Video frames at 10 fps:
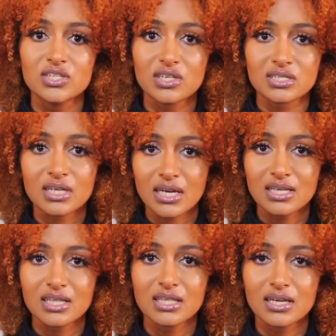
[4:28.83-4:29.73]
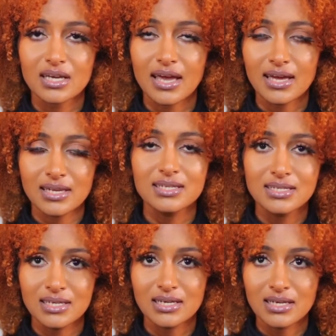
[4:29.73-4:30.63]
just like the
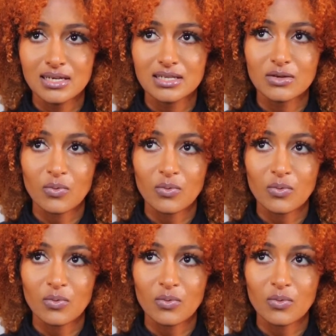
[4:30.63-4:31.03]
80D,